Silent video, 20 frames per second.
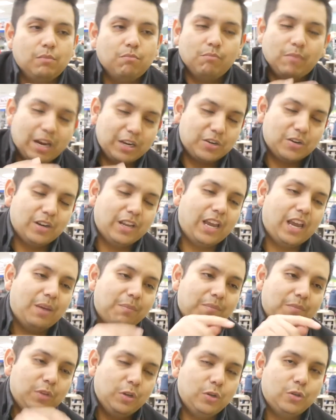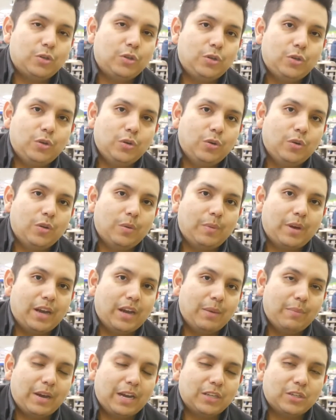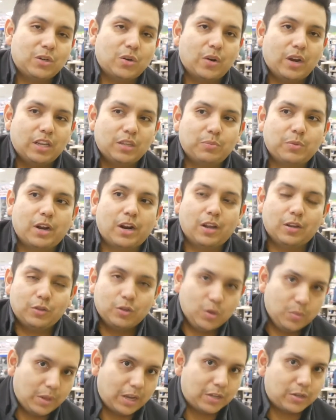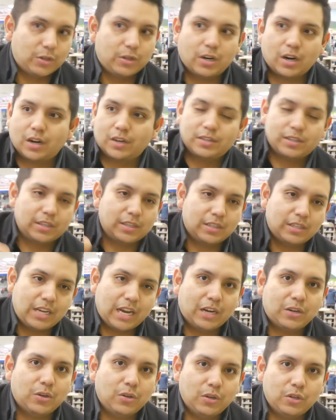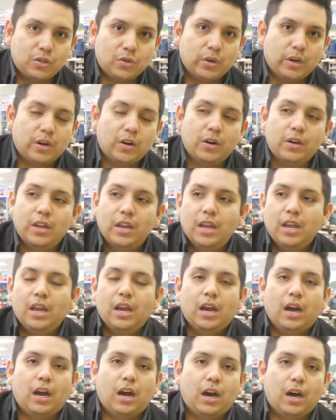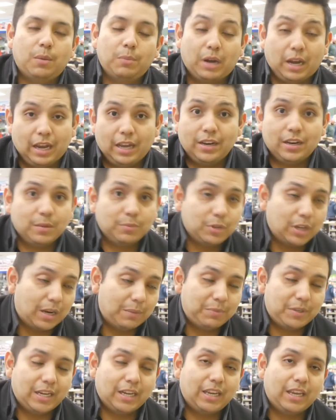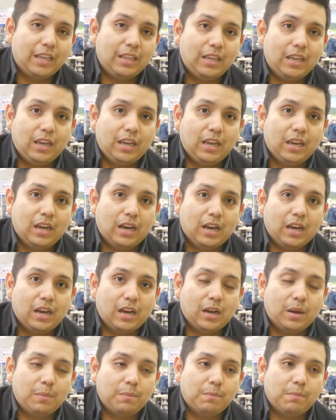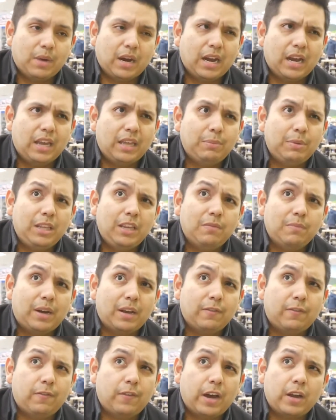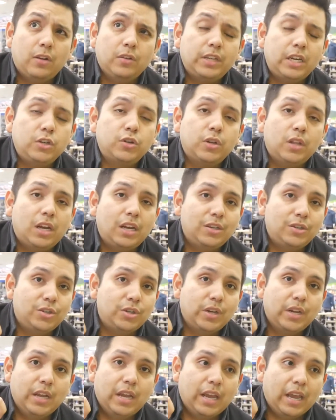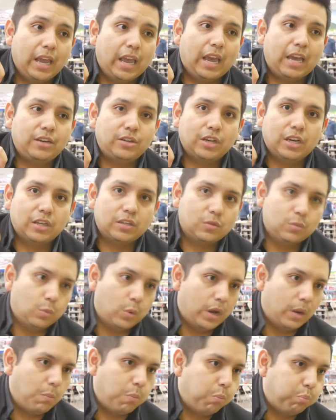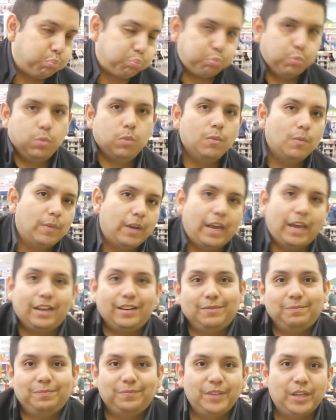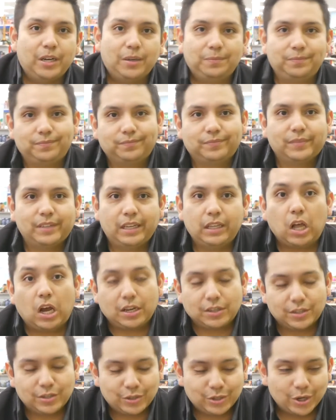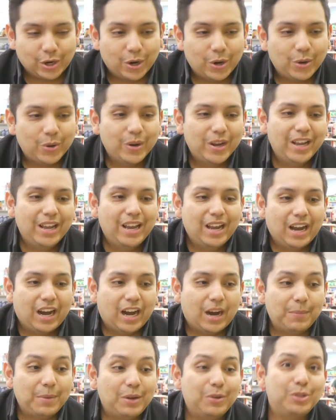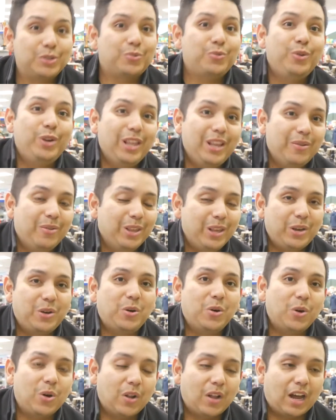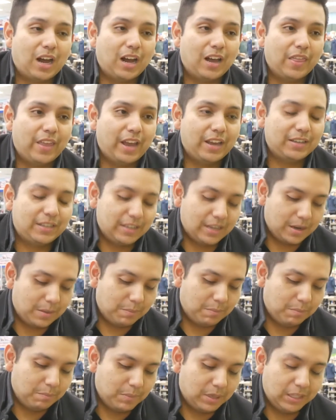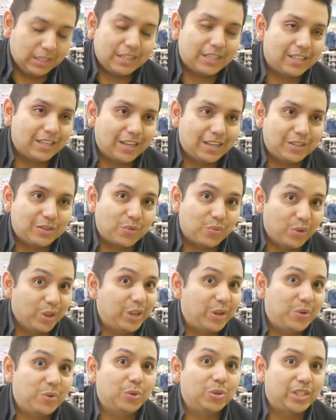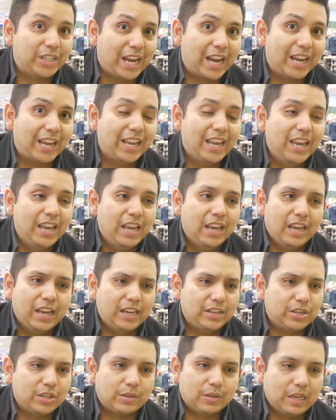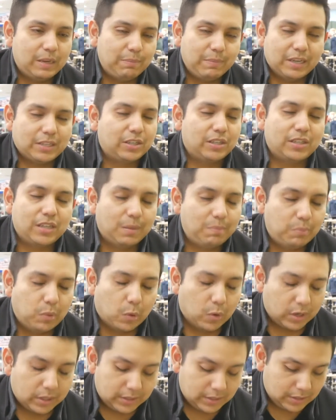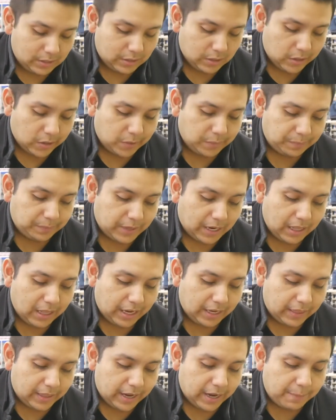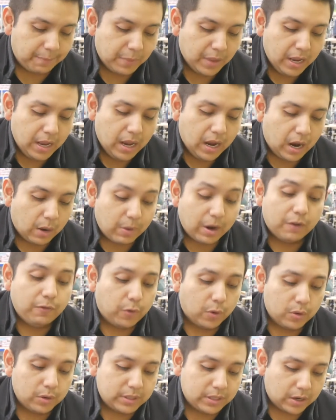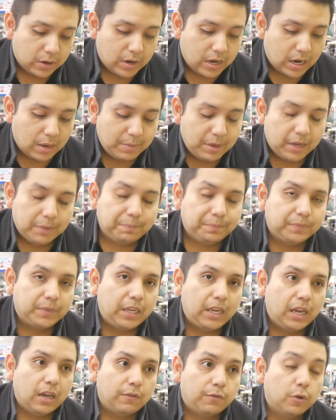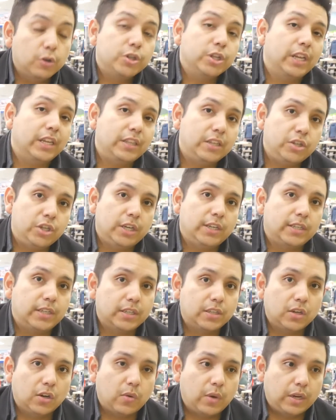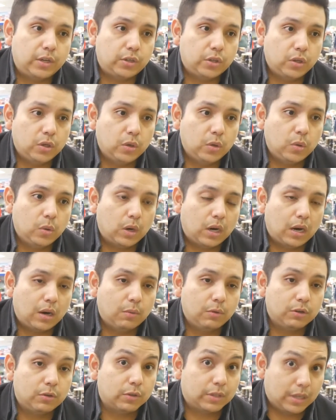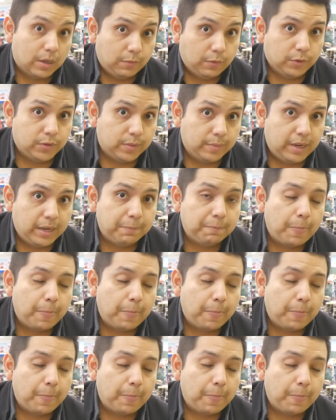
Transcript: My turn came, used 2 of my Masquerades, brought out 2 Blaster Darks, stacked all these triggered. I ended up top decking I believe my final Danger Lunge, and just went, and he lost. So it was really, really cool. That Melissa is a really cool tech. It messes up boards, so I like that. Round 4 is Narukami. He unfortunately had the G assist in grade 2, which was helpful to me.